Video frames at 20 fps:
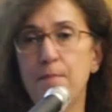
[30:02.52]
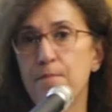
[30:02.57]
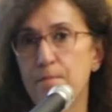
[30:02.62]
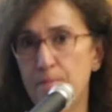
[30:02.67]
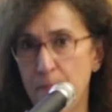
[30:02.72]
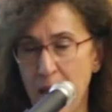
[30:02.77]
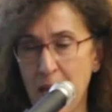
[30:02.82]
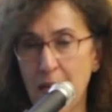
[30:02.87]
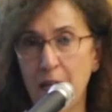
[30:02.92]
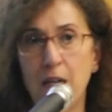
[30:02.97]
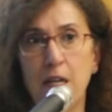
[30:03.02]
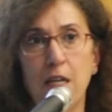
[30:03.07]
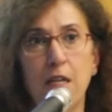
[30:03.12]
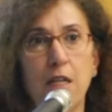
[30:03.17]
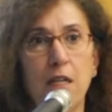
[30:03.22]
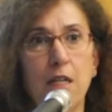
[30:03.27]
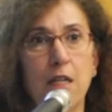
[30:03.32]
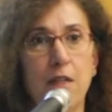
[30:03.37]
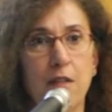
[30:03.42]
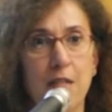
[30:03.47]

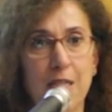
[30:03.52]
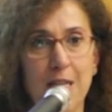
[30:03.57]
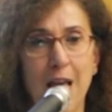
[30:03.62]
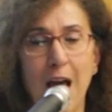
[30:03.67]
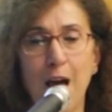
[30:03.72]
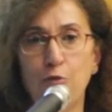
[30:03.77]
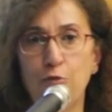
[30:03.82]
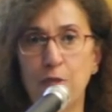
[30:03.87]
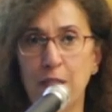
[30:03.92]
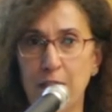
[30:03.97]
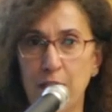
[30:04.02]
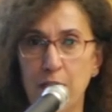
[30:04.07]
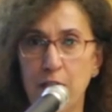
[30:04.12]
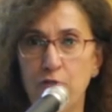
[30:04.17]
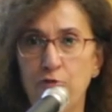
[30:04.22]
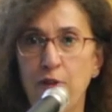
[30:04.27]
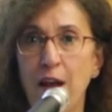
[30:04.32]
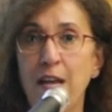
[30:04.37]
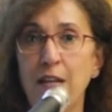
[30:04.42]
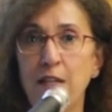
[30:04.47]
Mainly, the Saudi
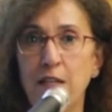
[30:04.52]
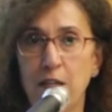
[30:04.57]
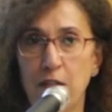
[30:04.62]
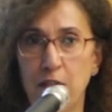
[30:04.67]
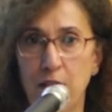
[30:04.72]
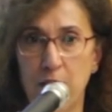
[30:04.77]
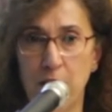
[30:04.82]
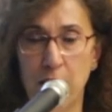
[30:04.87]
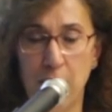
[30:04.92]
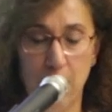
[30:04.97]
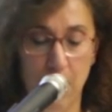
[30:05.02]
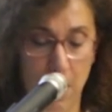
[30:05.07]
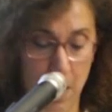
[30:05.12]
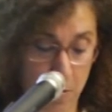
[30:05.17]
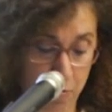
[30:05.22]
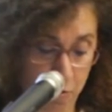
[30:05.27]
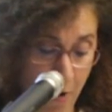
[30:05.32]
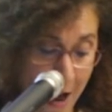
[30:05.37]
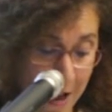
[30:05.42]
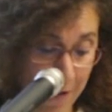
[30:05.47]
Iranian
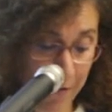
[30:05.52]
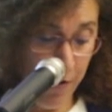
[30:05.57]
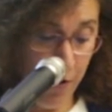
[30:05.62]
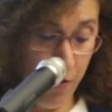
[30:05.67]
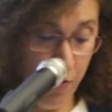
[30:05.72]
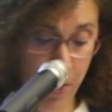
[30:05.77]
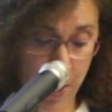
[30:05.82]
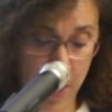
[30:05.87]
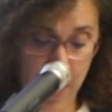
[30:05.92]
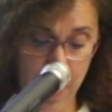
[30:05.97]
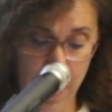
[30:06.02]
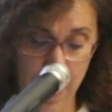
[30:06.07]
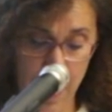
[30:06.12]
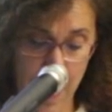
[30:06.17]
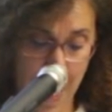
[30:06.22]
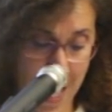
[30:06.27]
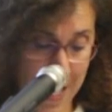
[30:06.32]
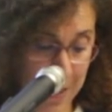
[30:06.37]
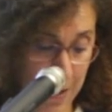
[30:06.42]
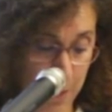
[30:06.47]
rivalry
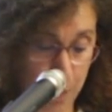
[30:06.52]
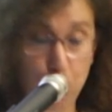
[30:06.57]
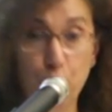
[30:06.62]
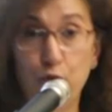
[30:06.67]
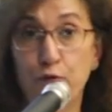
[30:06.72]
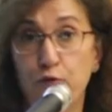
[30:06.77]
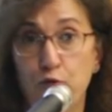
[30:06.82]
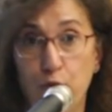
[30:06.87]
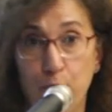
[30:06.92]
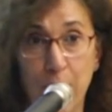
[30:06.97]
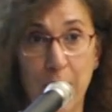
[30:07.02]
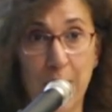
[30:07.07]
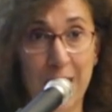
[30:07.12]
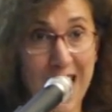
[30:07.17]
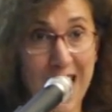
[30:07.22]
has proved to be